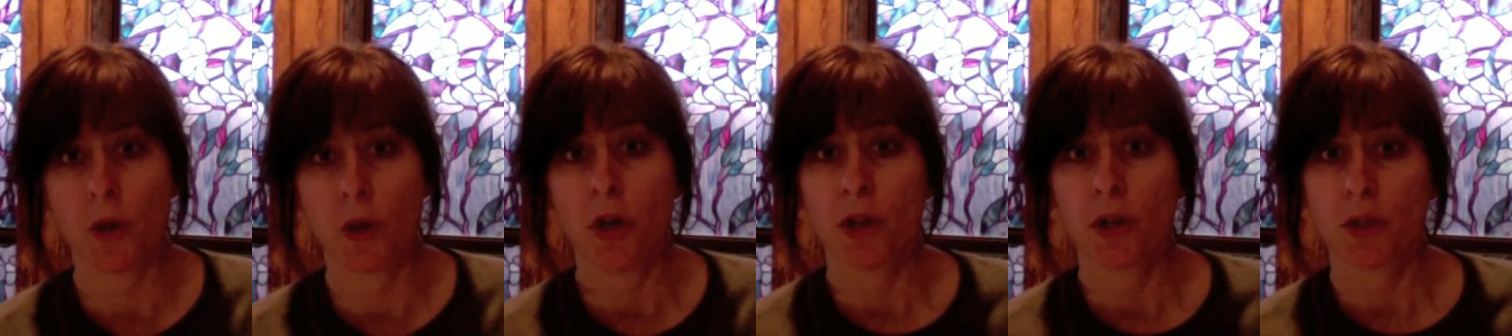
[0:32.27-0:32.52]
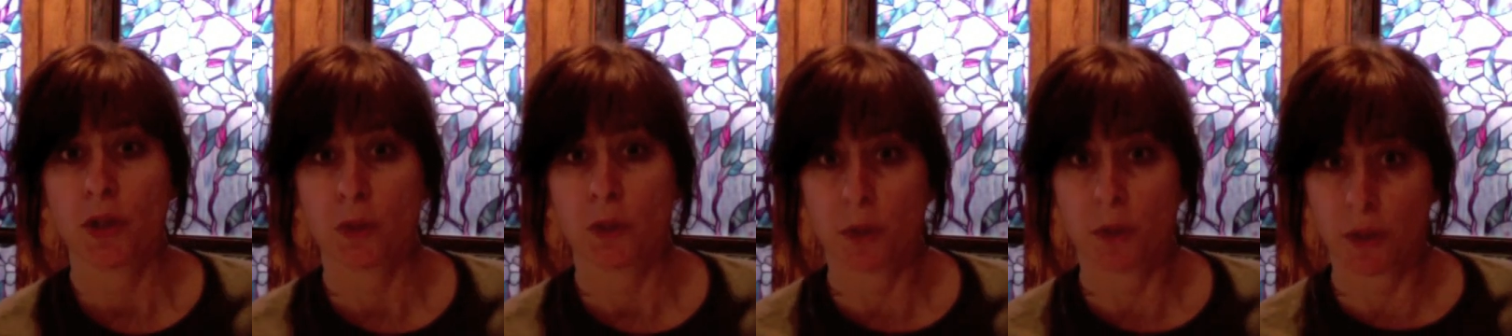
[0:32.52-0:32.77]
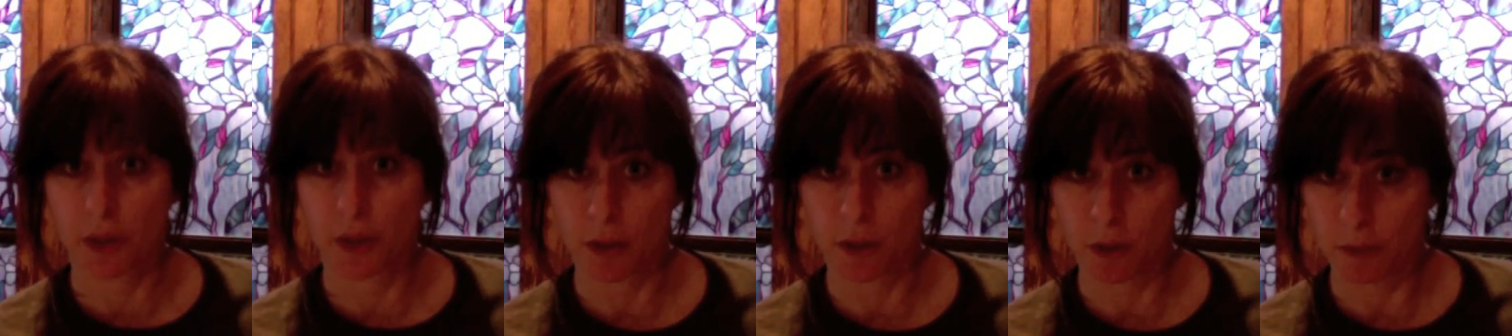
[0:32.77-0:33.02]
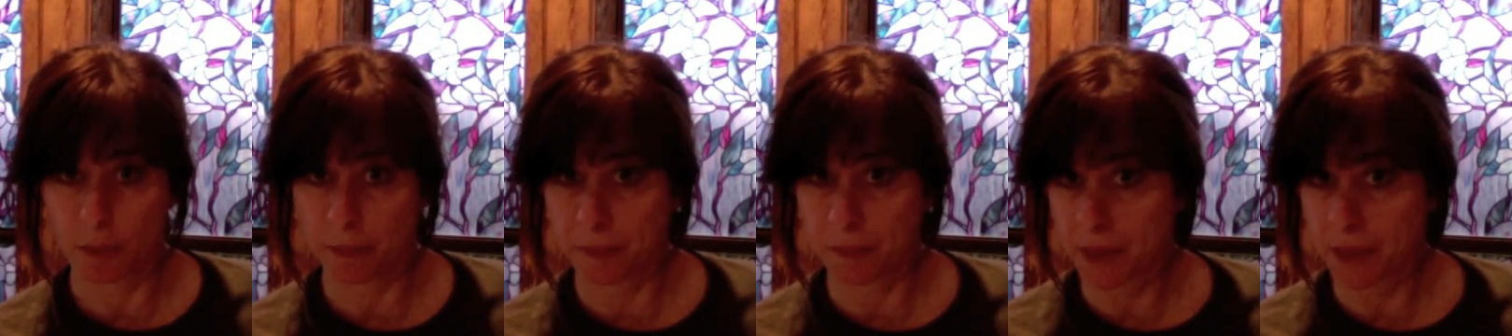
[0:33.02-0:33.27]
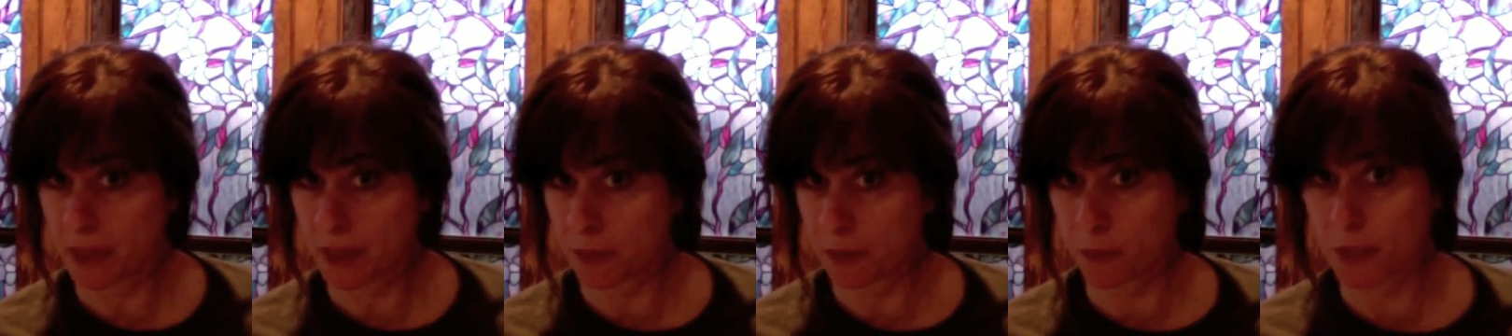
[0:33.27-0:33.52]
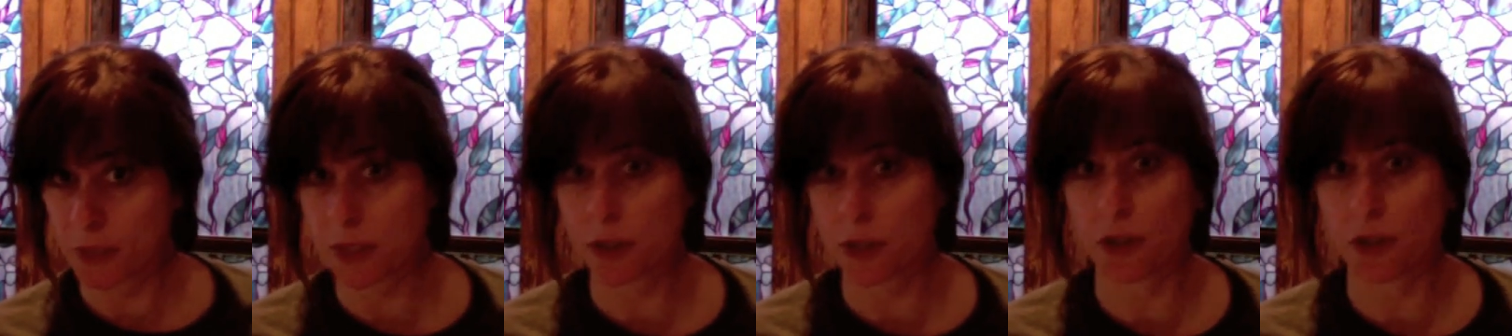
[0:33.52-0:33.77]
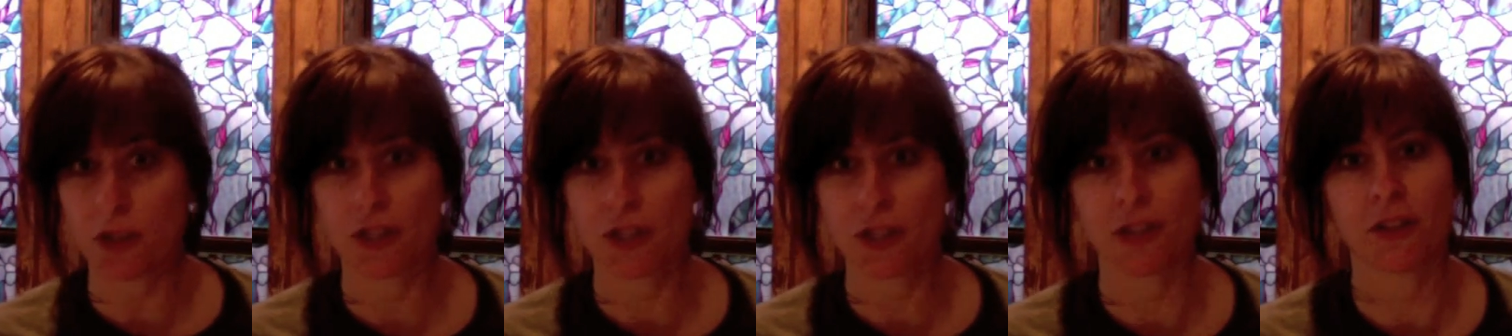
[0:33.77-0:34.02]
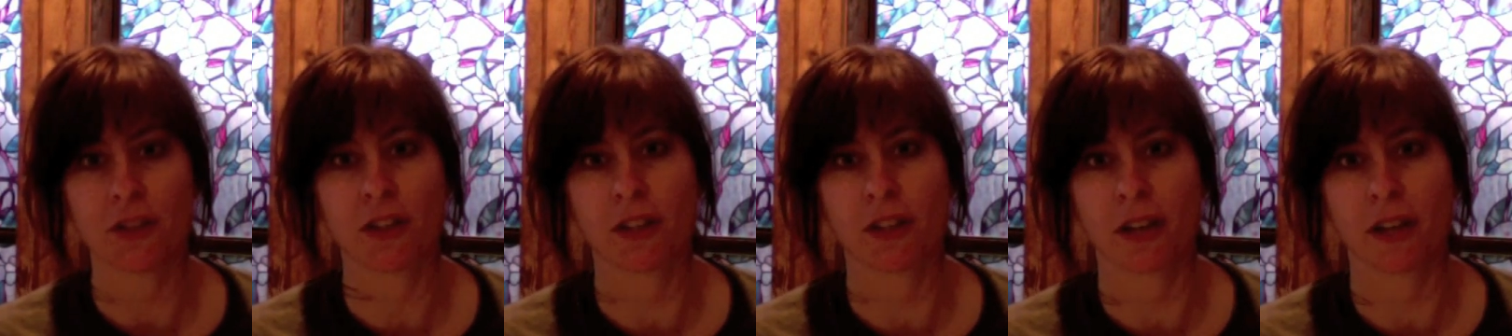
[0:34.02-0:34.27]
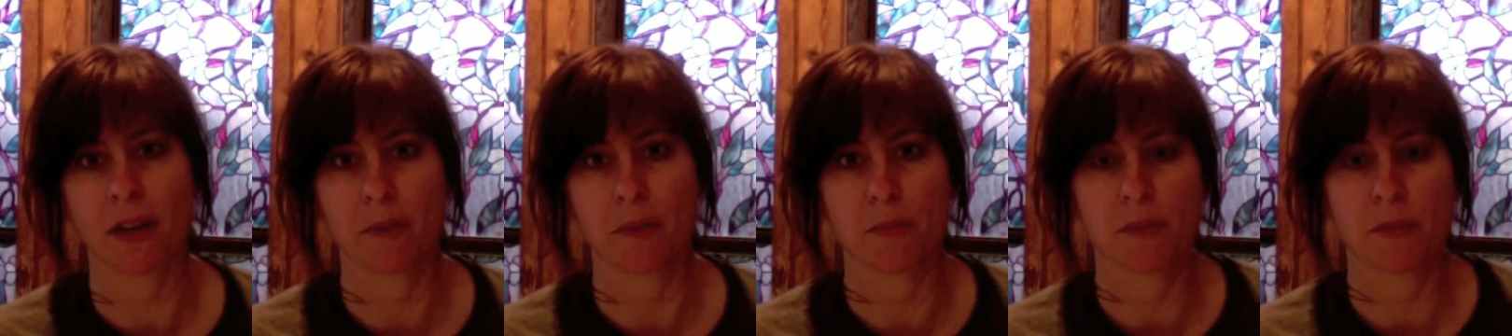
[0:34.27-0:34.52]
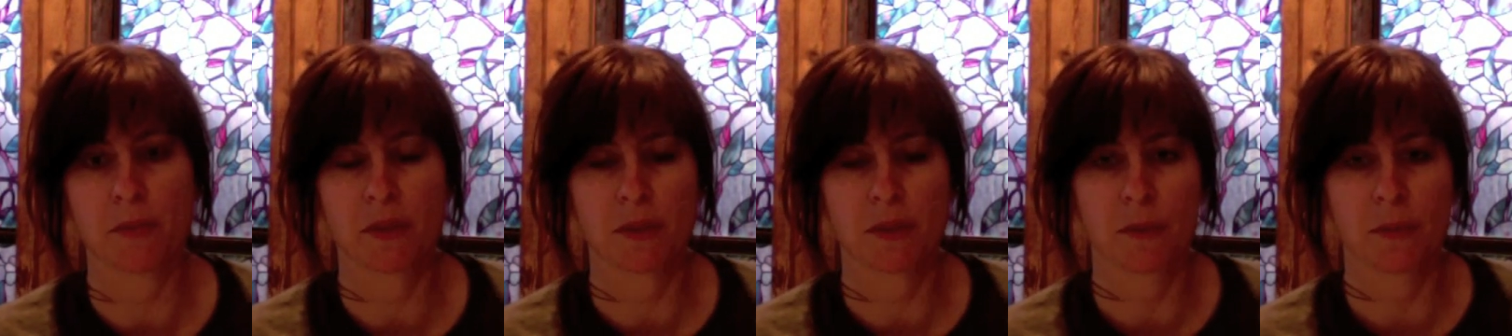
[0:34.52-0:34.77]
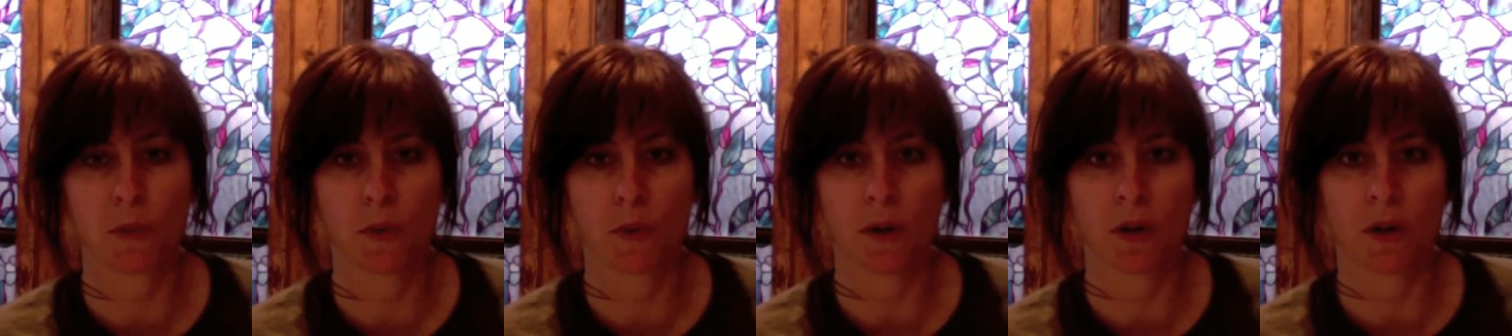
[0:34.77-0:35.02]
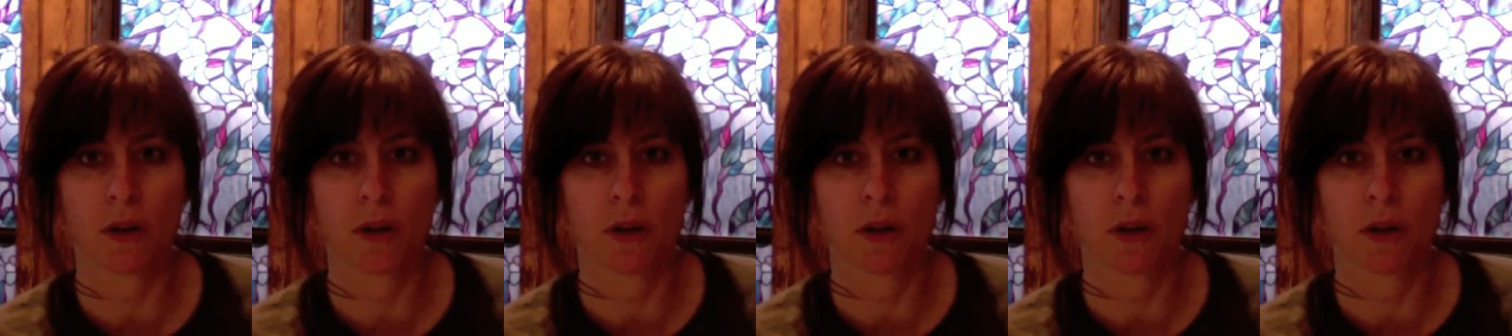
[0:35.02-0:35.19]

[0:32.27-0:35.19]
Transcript: do a little bit of research and look up some more